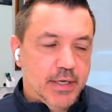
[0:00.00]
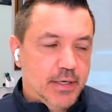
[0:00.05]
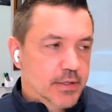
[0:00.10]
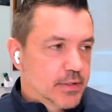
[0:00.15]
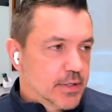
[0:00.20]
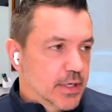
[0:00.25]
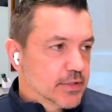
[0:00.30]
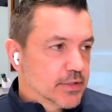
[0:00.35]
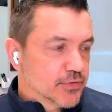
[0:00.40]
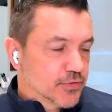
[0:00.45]

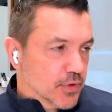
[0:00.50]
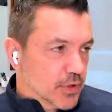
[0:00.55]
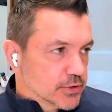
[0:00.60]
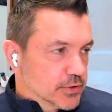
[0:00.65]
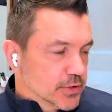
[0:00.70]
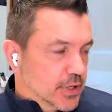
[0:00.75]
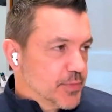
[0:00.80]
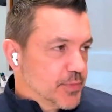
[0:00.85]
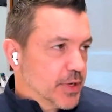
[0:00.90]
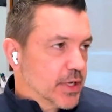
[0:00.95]
It does
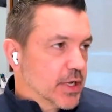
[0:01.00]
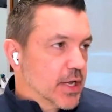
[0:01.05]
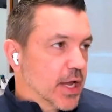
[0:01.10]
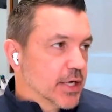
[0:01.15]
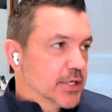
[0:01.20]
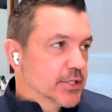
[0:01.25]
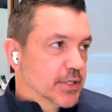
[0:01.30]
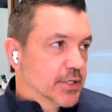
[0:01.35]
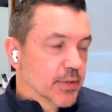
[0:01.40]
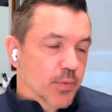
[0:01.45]
frustrate me
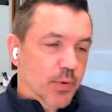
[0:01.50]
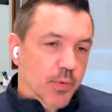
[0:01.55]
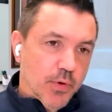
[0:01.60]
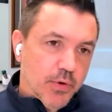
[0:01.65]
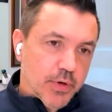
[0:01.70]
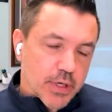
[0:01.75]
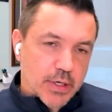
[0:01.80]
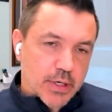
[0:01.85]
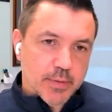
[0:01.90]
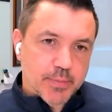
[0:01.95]
occasionally. We
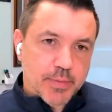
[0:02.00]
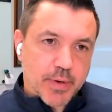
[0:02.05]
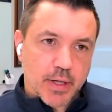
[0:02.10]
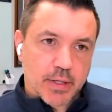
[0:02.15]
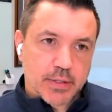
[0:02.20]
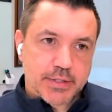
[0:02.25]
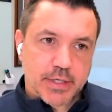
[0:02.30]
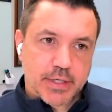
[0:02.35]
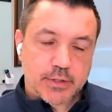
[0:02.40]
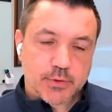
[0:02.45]
won't get into
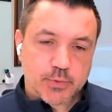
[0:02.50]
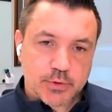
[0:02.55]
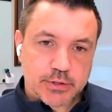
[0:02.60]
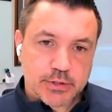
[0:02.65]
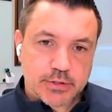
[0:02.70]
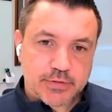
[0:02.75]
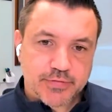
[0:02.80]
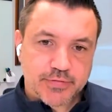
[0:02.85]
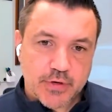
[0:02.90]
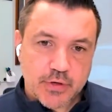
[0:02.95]
politics. We'll
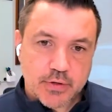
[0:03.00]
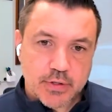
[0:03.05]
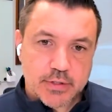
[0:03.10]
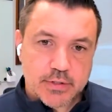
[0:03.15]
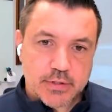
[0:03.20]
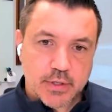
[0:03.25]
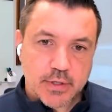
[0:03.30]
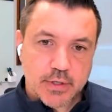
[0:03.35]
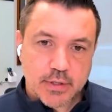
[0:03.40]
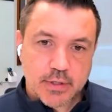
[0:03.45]
just
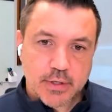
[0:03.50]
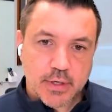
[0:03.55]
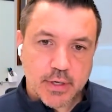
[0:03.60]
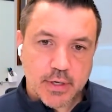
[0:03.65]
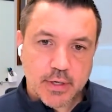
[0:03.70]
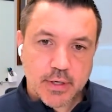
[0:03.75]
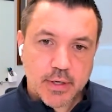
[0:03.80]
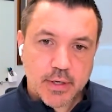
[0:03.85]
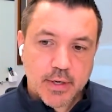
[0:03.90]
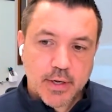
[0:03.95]
focus
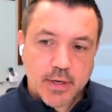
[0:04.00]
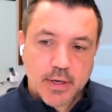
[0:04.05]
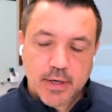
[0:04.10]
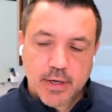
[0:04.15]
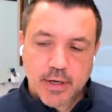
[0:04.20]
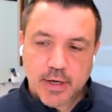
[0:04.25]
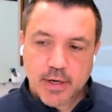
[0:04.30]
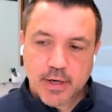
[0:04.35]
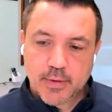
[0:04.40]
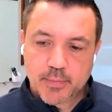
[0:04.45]
on
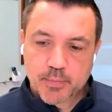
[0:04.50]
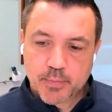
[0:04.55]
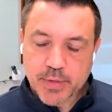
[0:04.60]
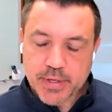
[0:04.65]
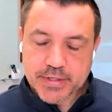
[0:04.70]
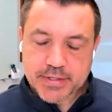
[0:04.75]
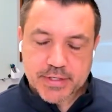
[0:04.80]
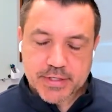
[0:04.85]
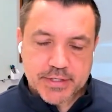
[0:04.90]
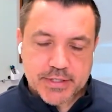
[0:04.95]

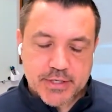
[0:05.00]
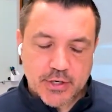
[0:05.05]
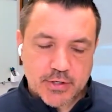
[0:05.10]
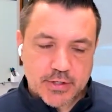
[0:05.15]
business here